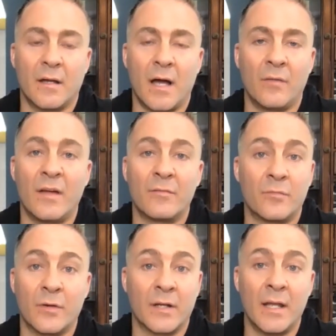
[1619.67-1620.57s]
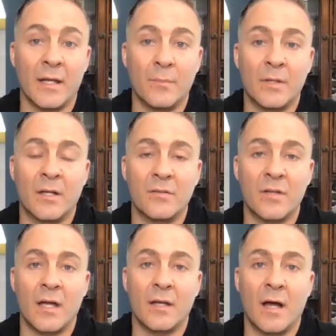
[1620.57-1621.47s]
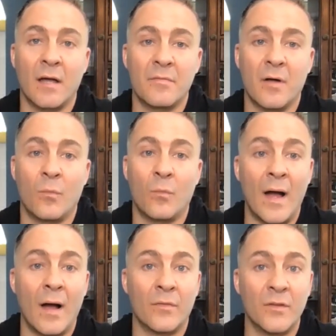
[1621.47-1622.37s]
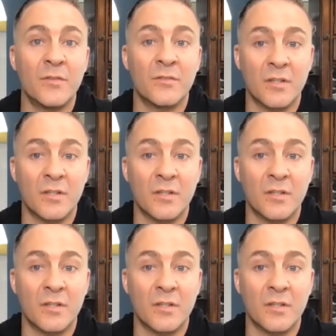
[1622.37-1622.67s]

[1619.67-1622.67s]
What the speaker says: I'll never forget it, because I thought, wow, this is a